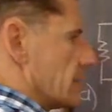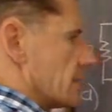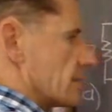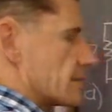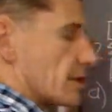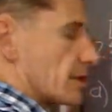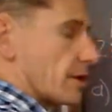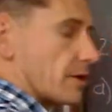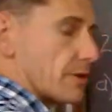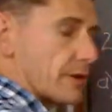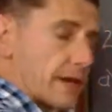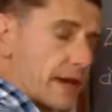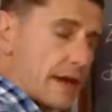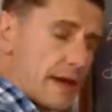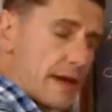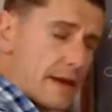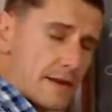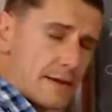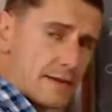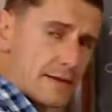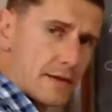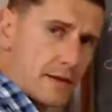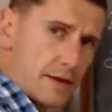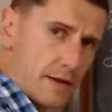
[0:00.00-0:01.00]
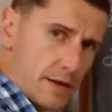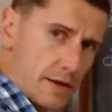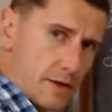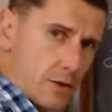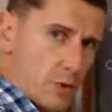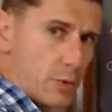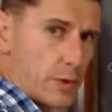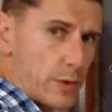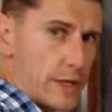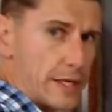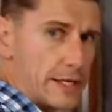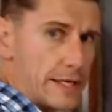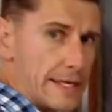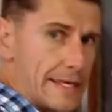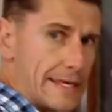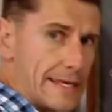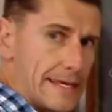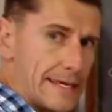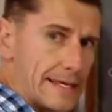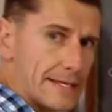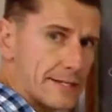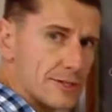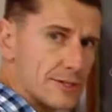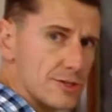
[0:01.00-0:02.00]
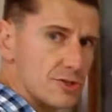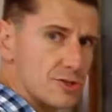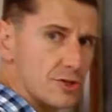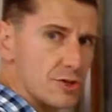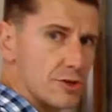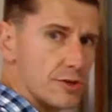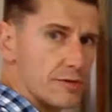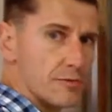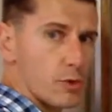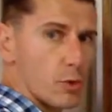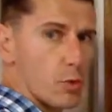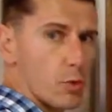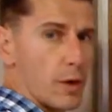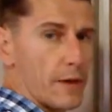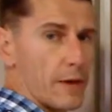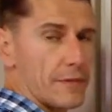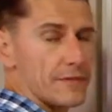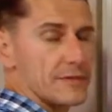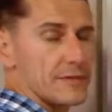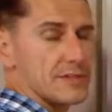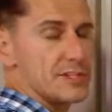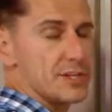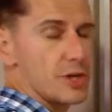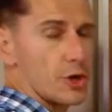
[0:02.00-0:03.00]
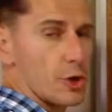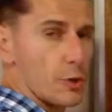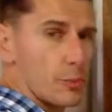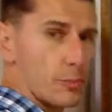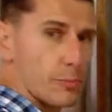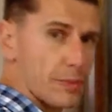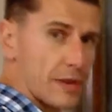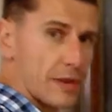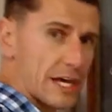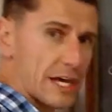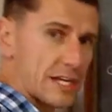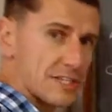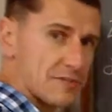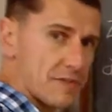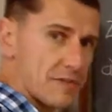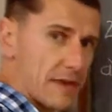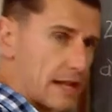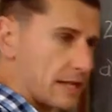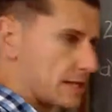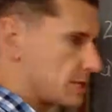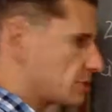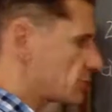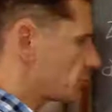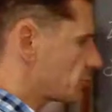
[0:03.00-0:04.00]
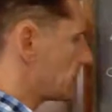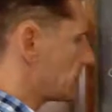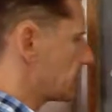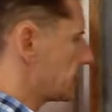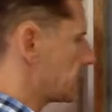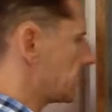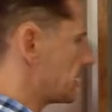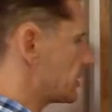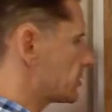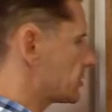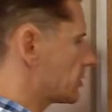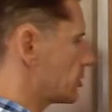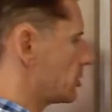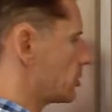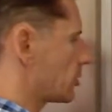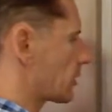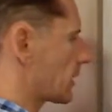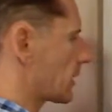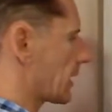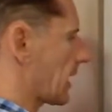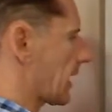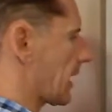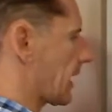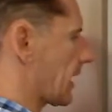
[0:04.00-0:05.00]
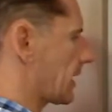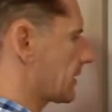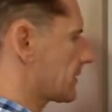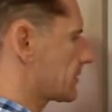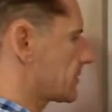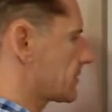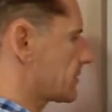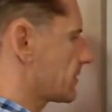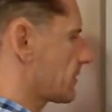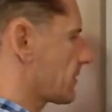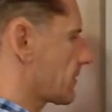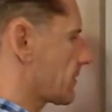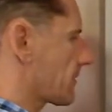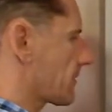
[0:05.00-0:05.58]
So again, we need to, if we want the 0 plus values, we need to look at